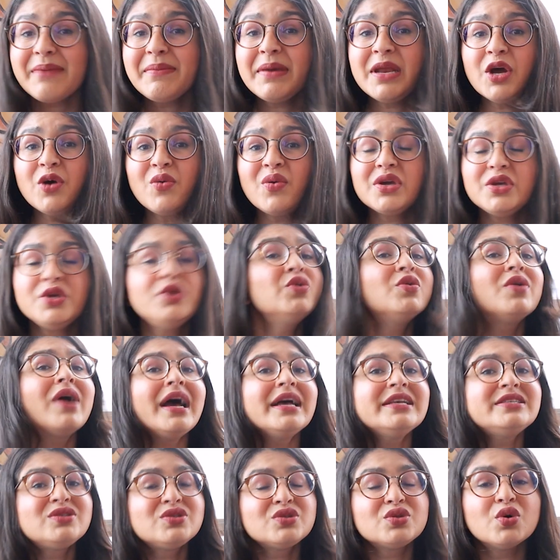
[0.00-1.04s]
Let me know what you
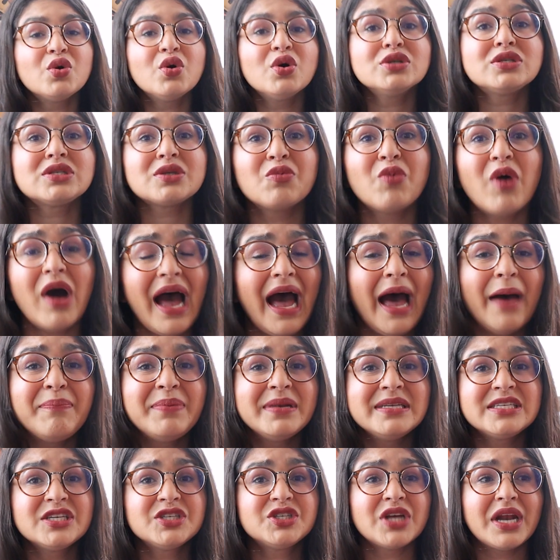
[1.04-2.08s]
guys thought, what
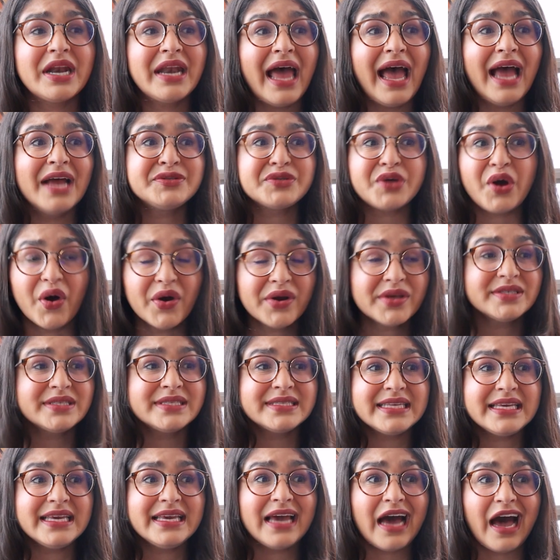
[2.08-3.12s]
happened to Jeannette.
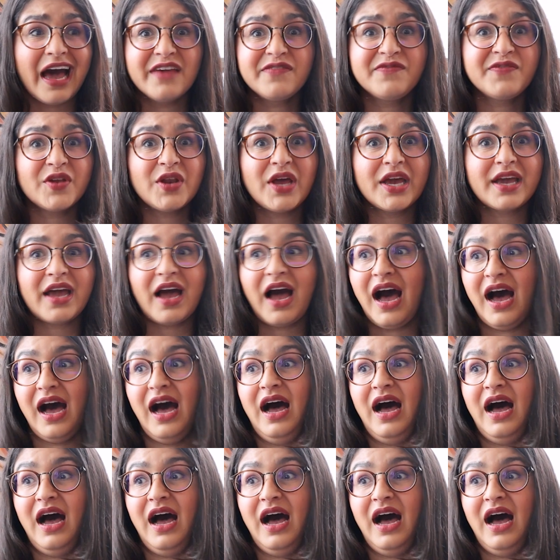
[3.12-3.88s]
Honestly, I feel like,